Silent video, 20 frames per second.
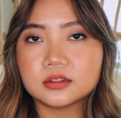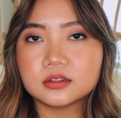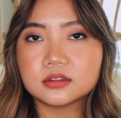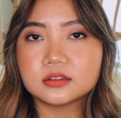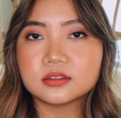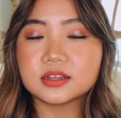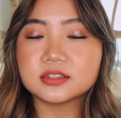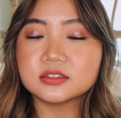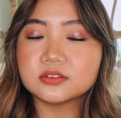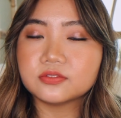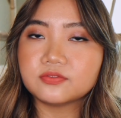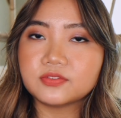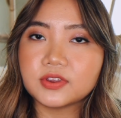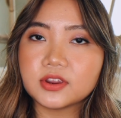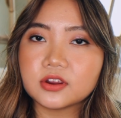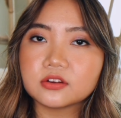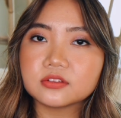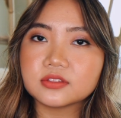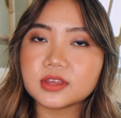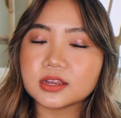That's
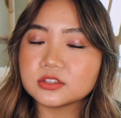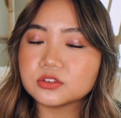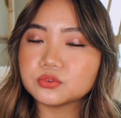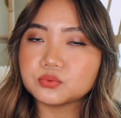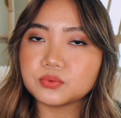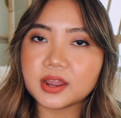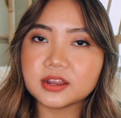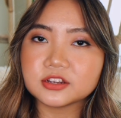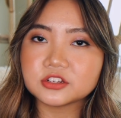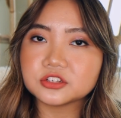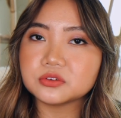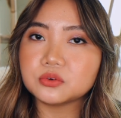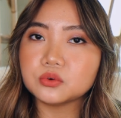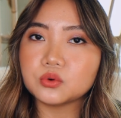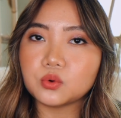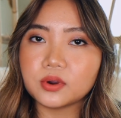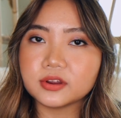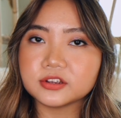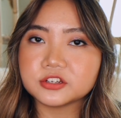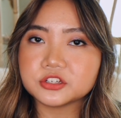a rational
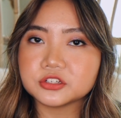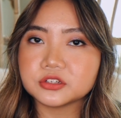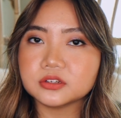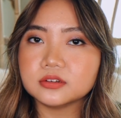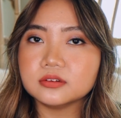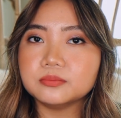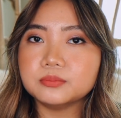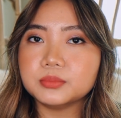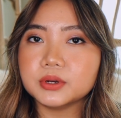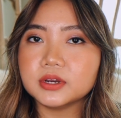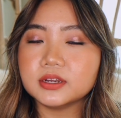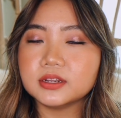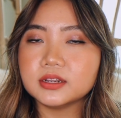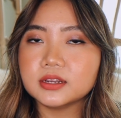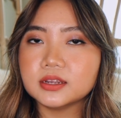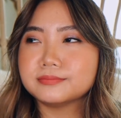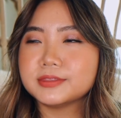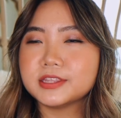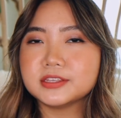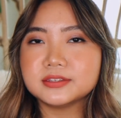question, but
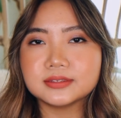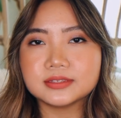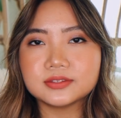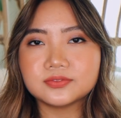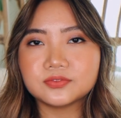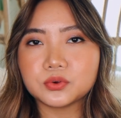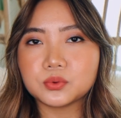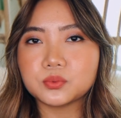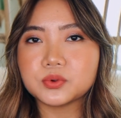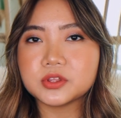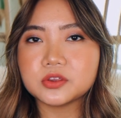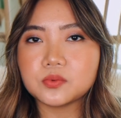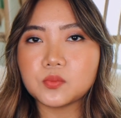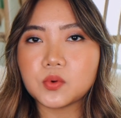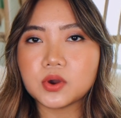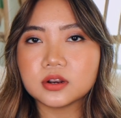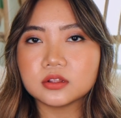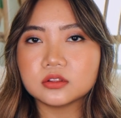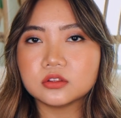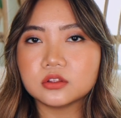this is for when you
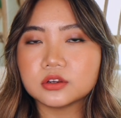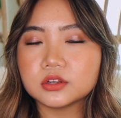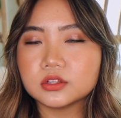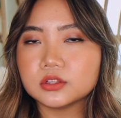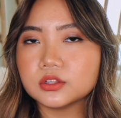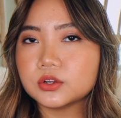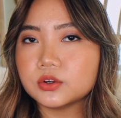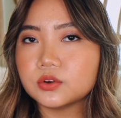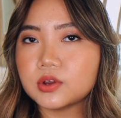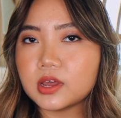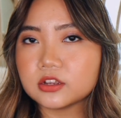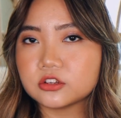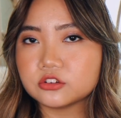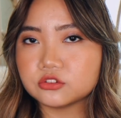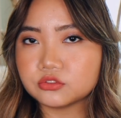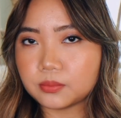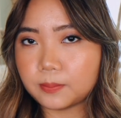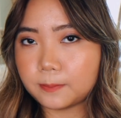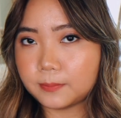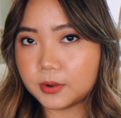want to look a little
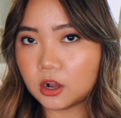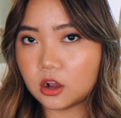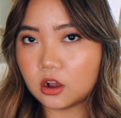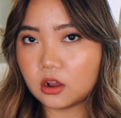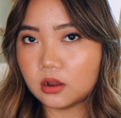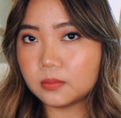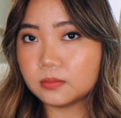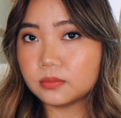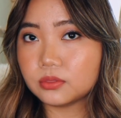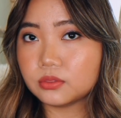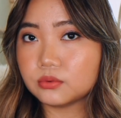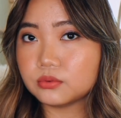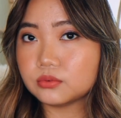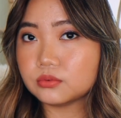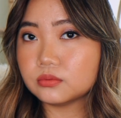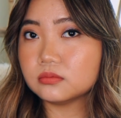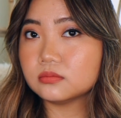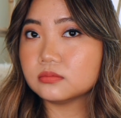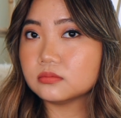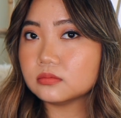extra bomb
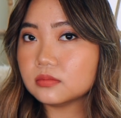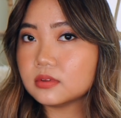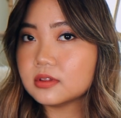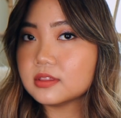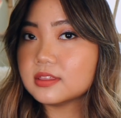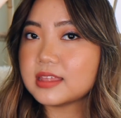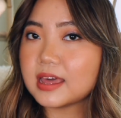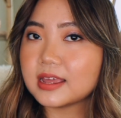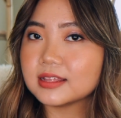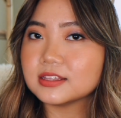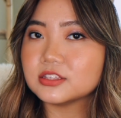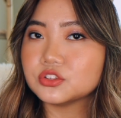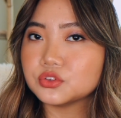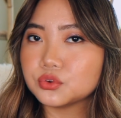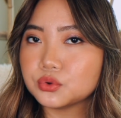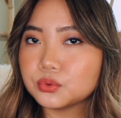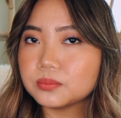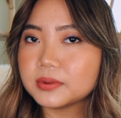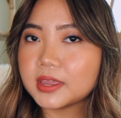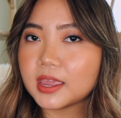through that
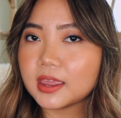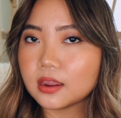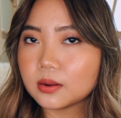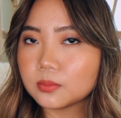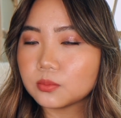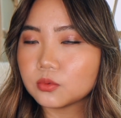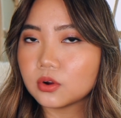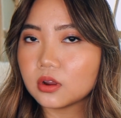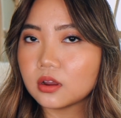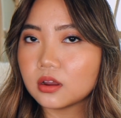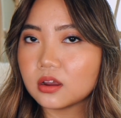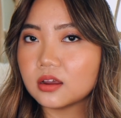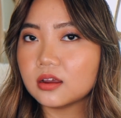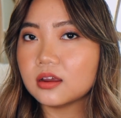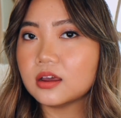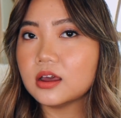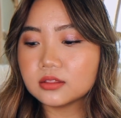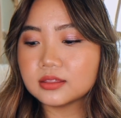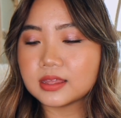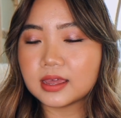Zoom camera,
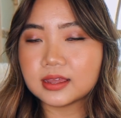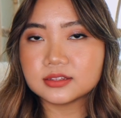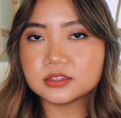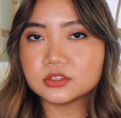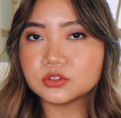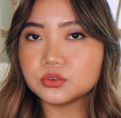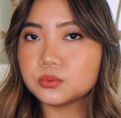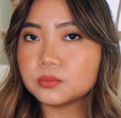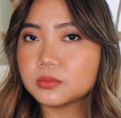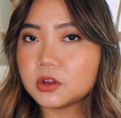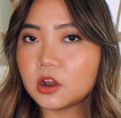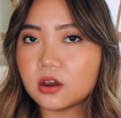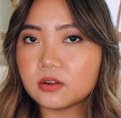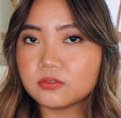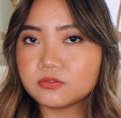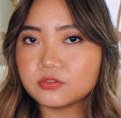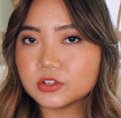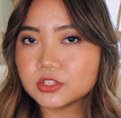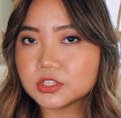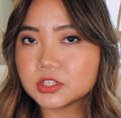that Zoom
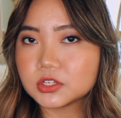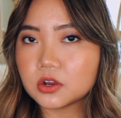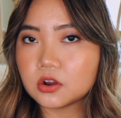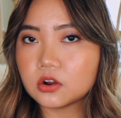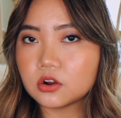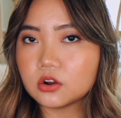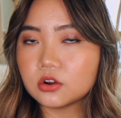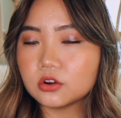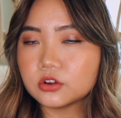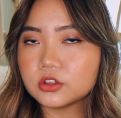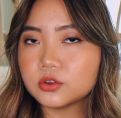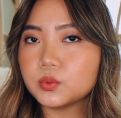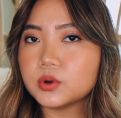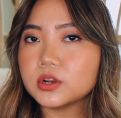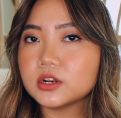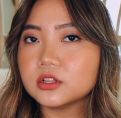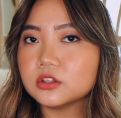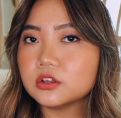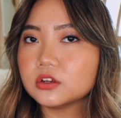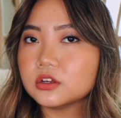conference call. You
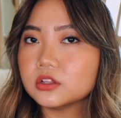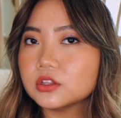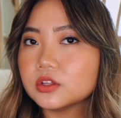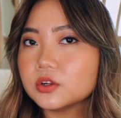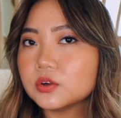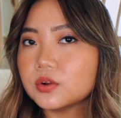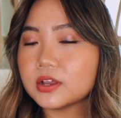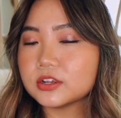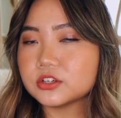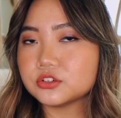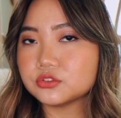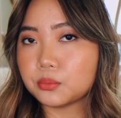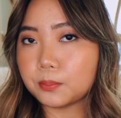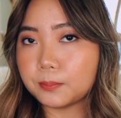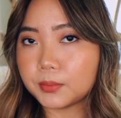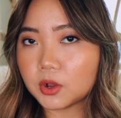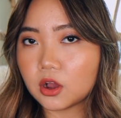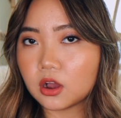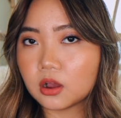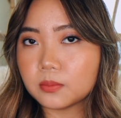want to look a little extra
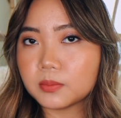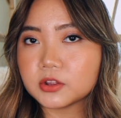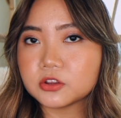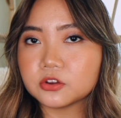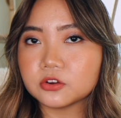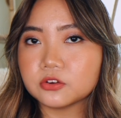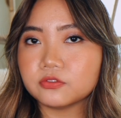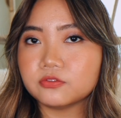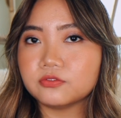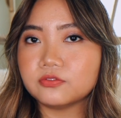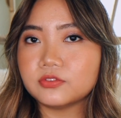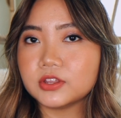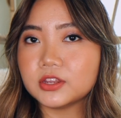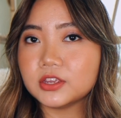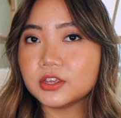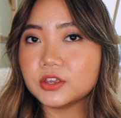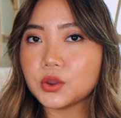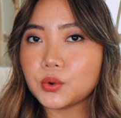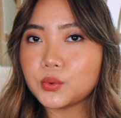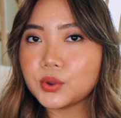bomb on your
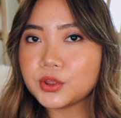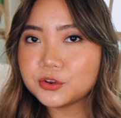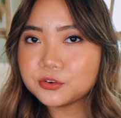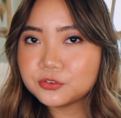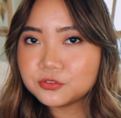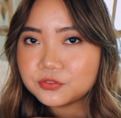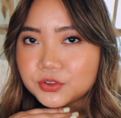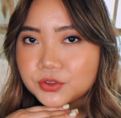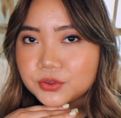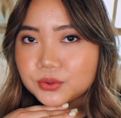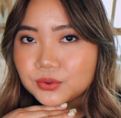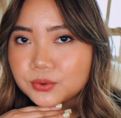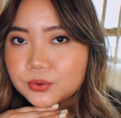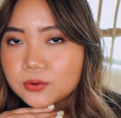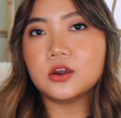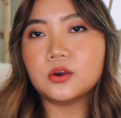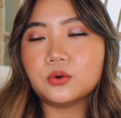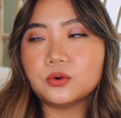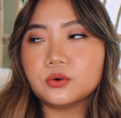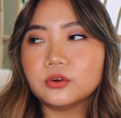video interview,
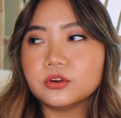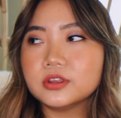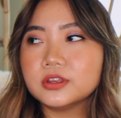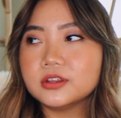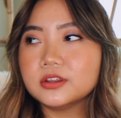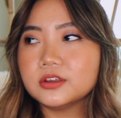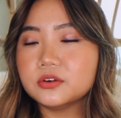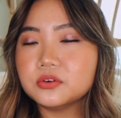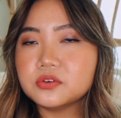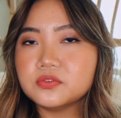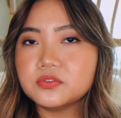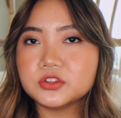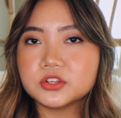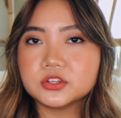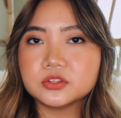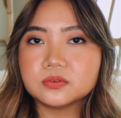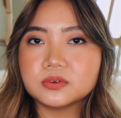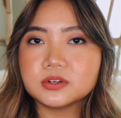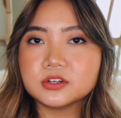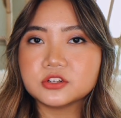or you know, if you
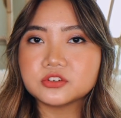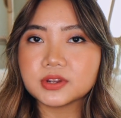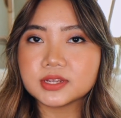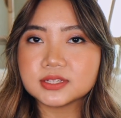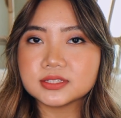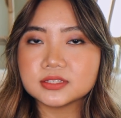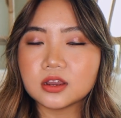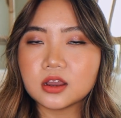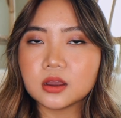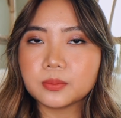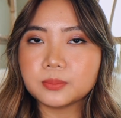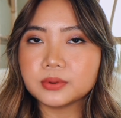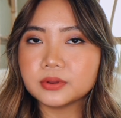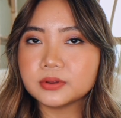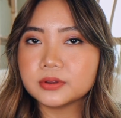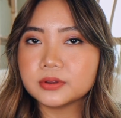just want to dress up,